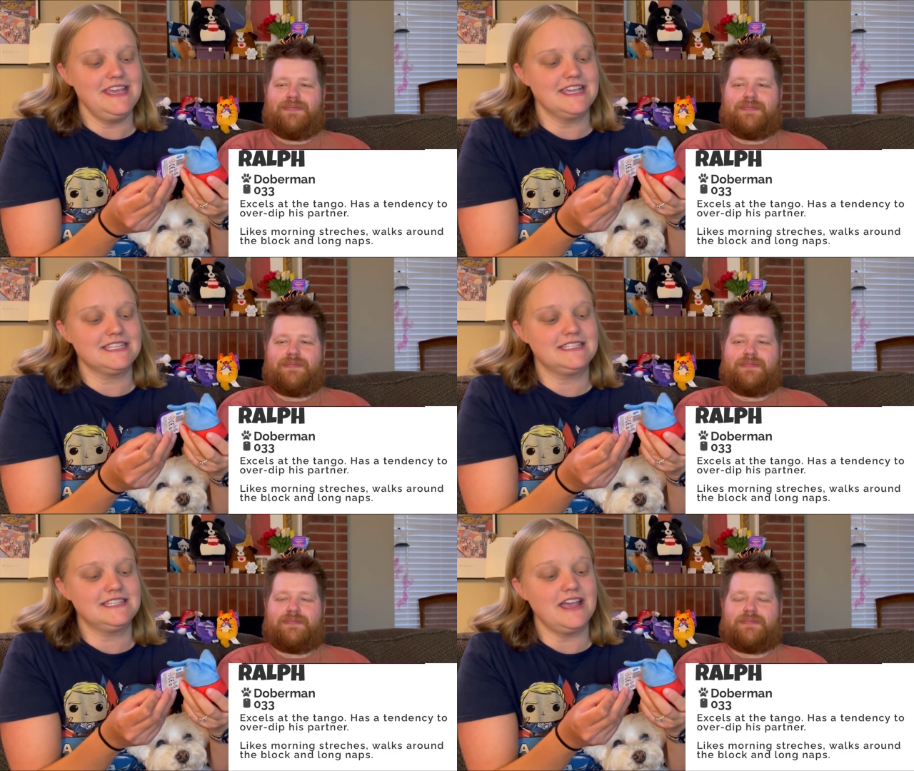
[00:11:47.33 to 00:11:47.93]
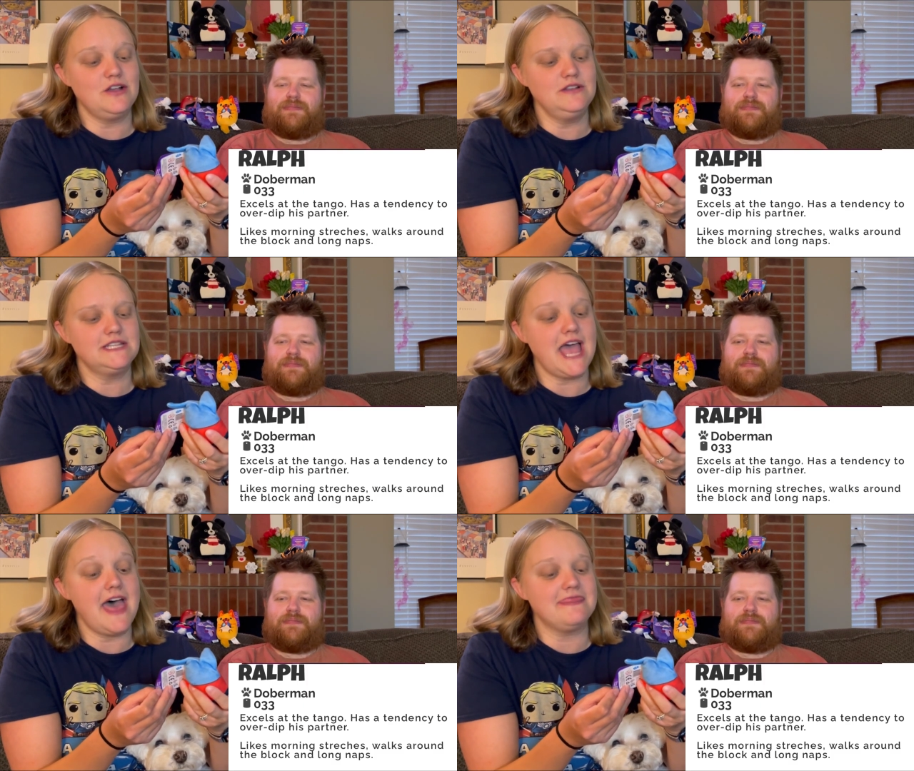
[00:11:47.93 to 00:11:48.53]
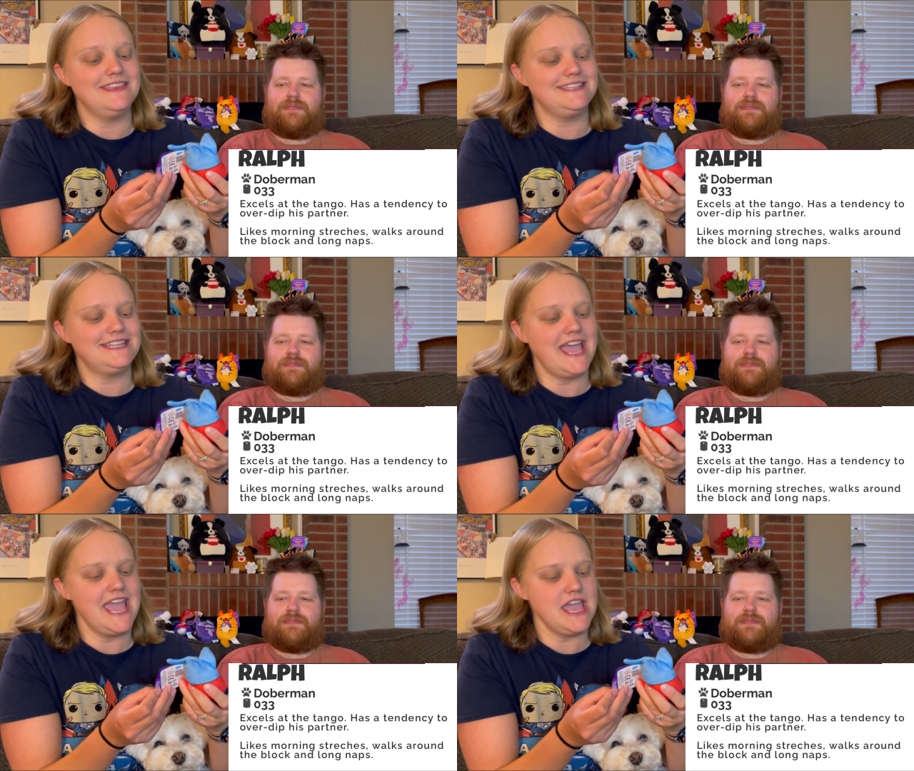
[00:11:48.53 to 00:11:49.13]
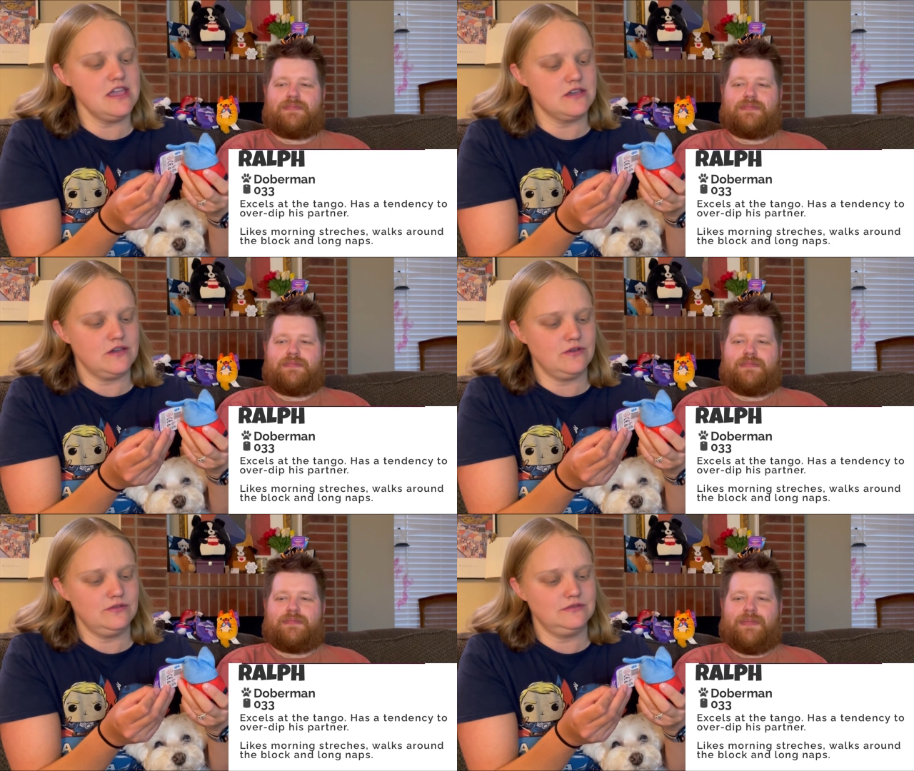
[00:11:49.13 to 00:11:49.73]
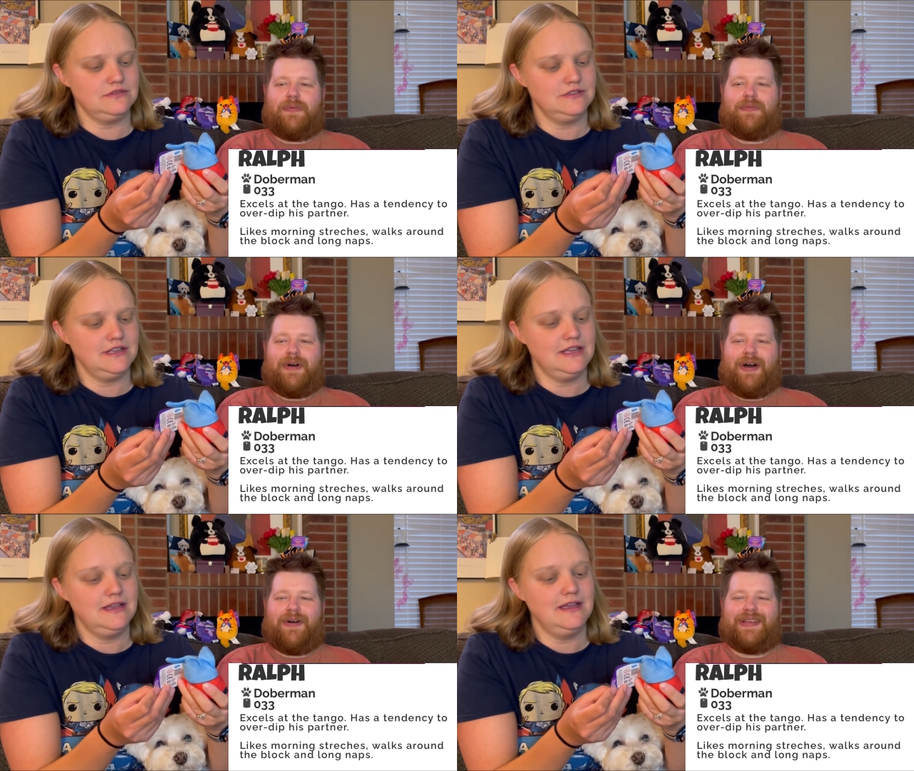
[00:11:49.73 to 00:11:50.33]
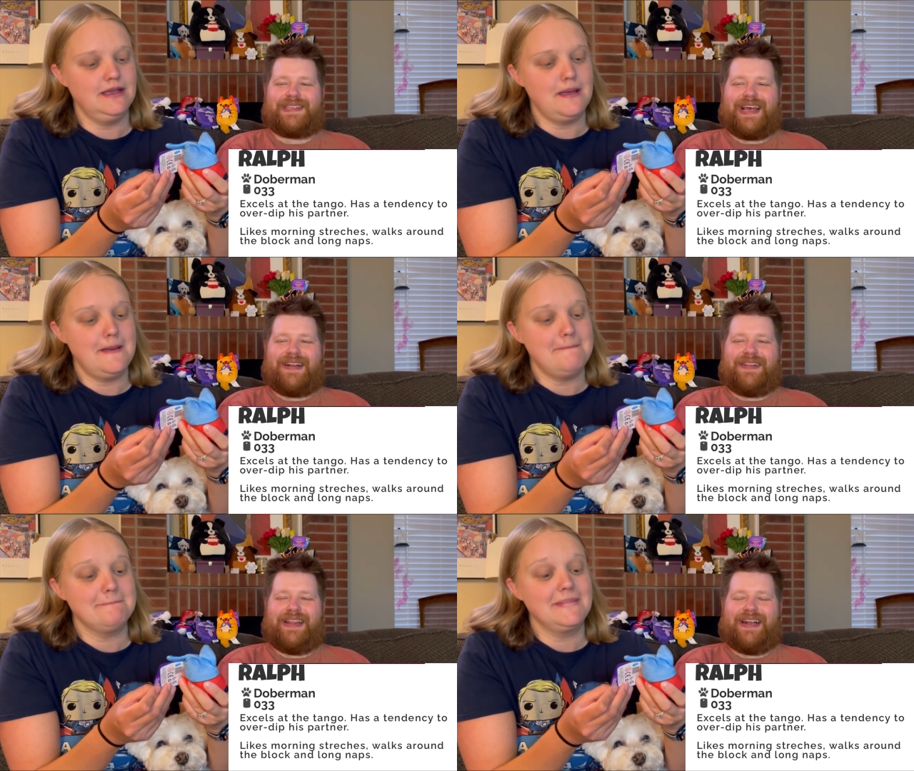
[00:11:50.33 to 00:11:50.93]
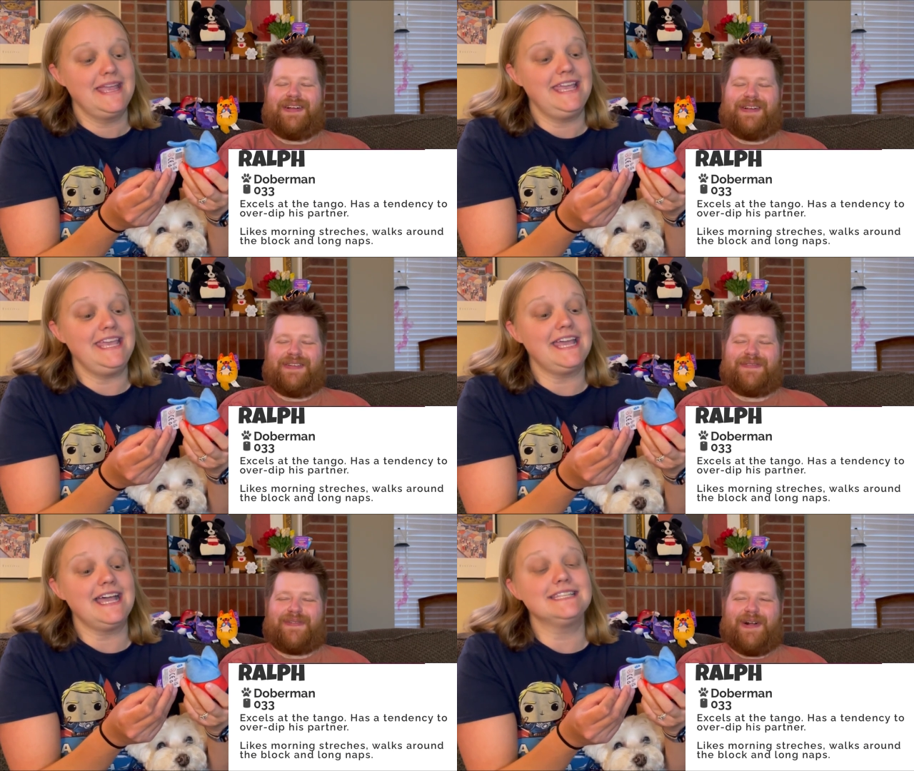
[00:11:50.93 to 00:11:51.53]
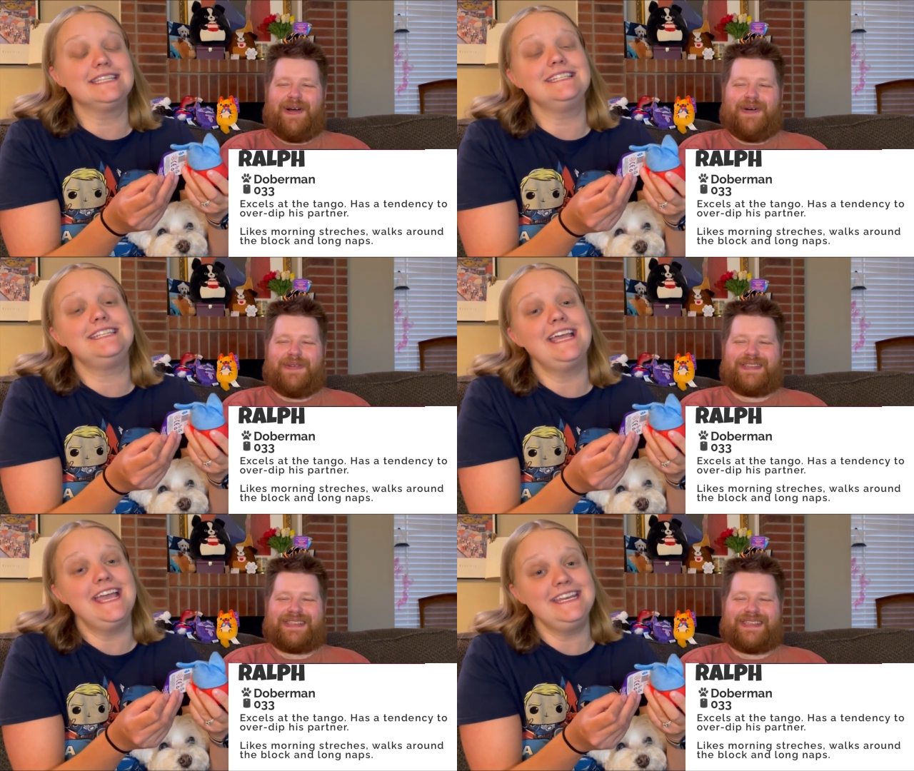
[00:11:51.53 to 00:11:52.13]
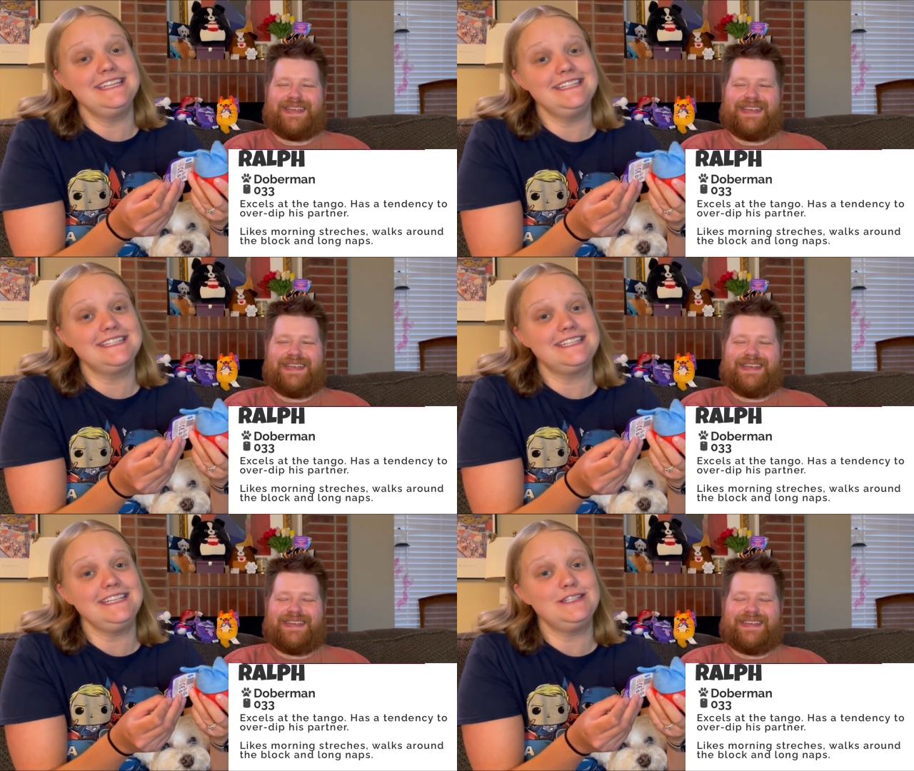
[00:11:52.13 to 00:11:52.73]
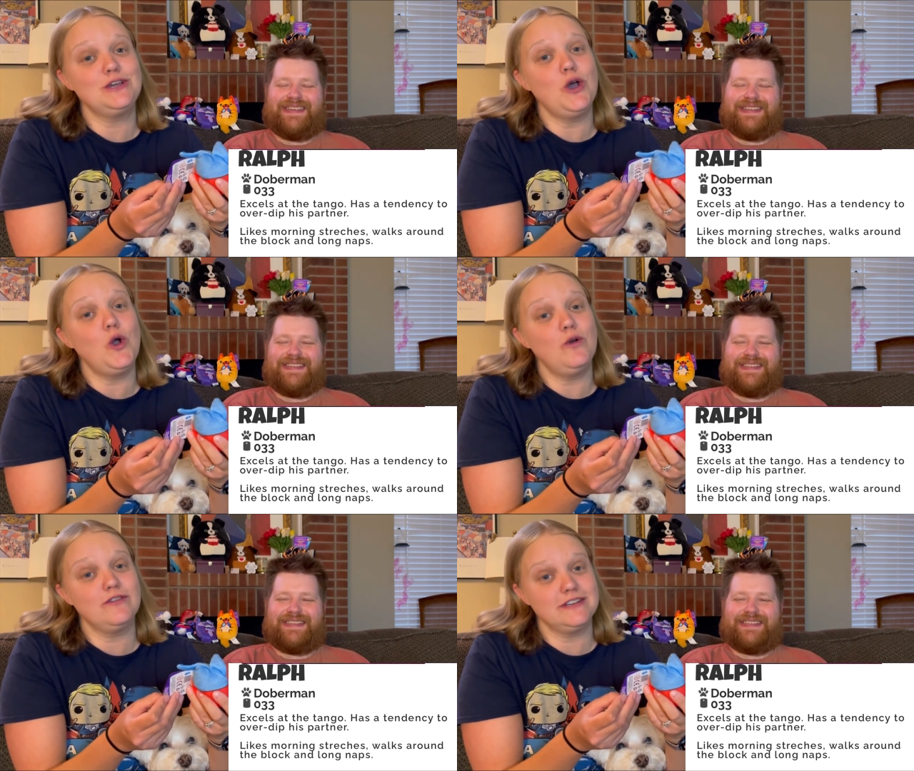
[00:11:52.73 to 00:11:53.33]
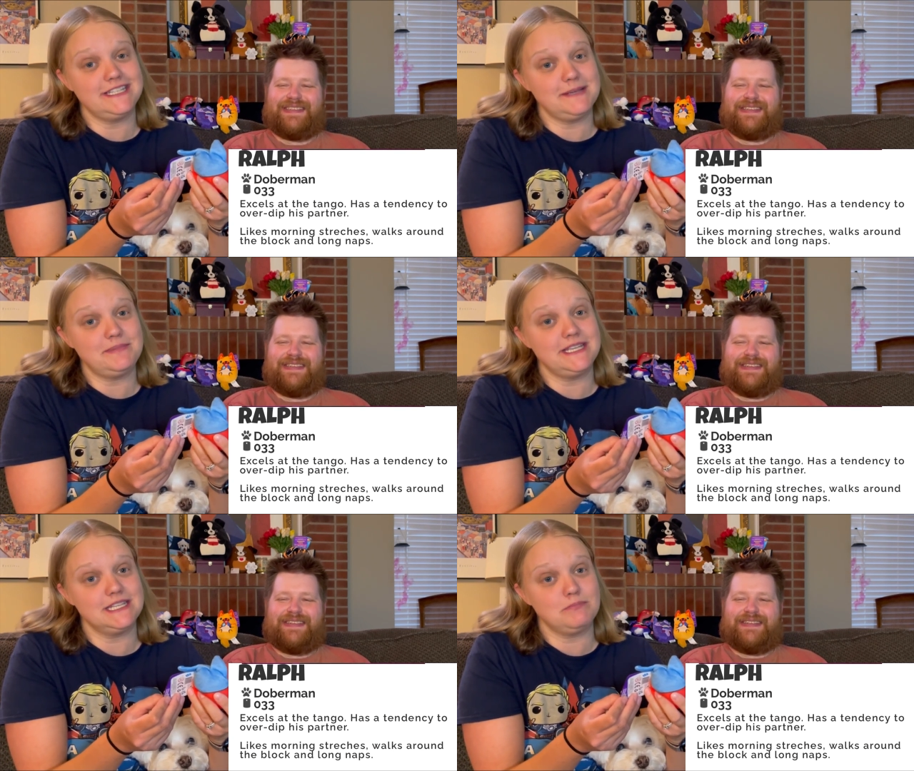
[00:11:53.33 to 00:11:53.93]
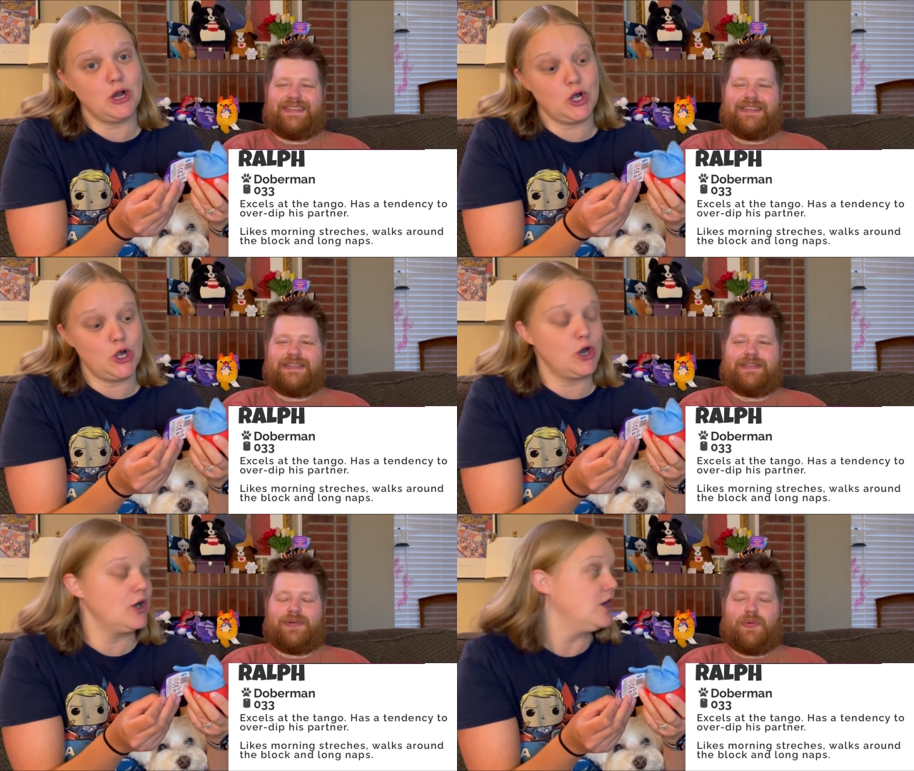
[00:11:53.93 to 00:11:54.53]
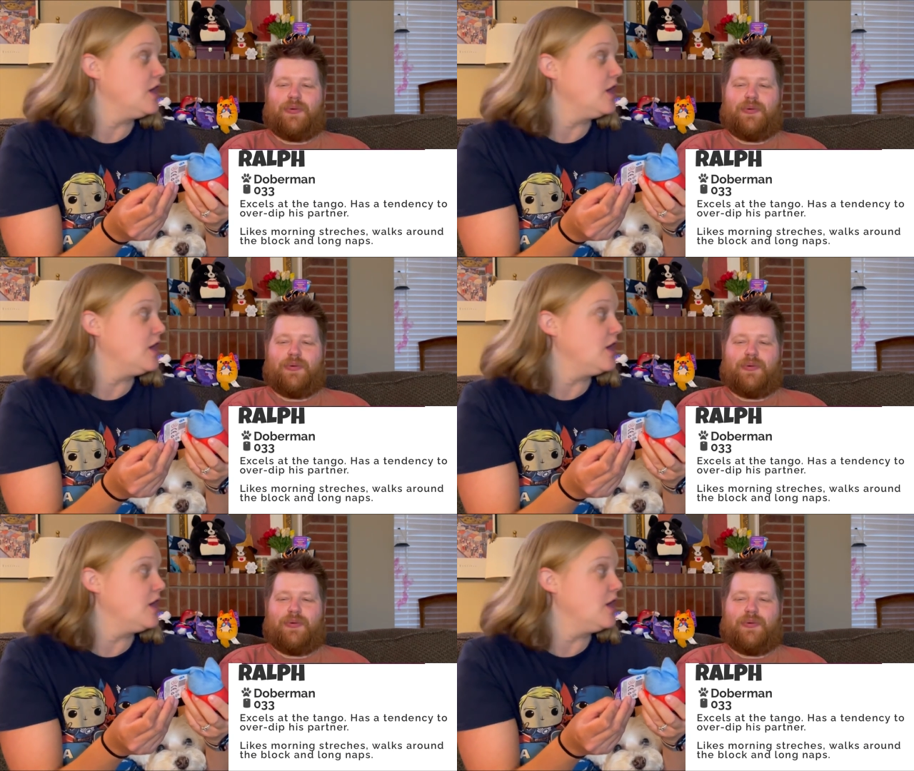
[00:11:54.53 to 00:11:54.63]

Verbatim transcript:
Speaker 1: excels at the tango.
Speaker 2: Oh, he's got a little. He has a
Speaker 1: tendency to overdip his partner.